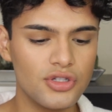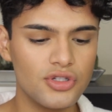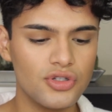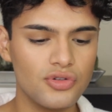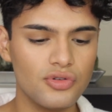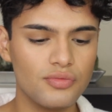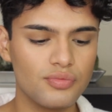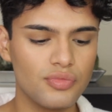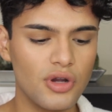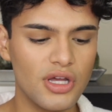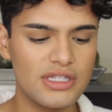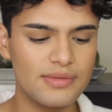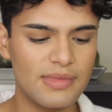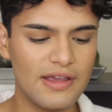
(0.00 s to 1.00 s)
to
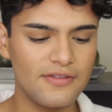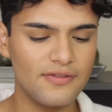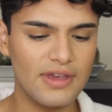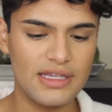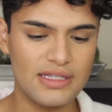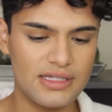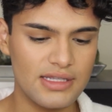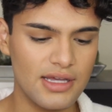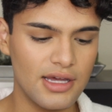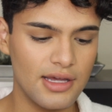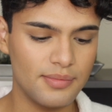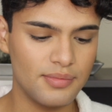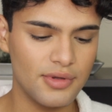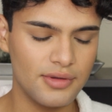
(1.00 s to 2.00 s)
bronze my face up.